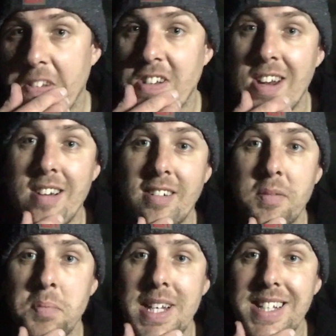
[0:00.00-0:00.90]
fish here in
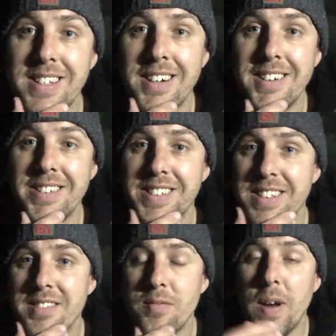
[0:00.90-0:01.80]
complete
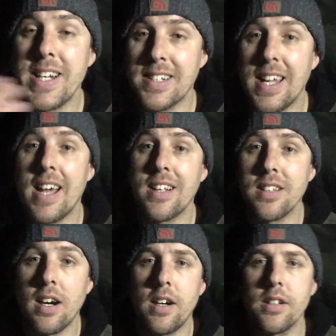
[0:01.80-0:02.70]
darkness. When it's getting
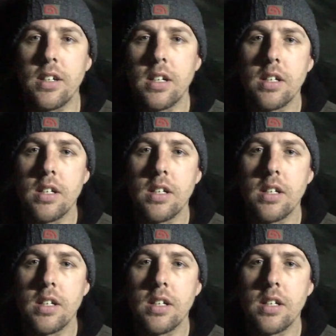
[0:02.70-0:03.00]
dark,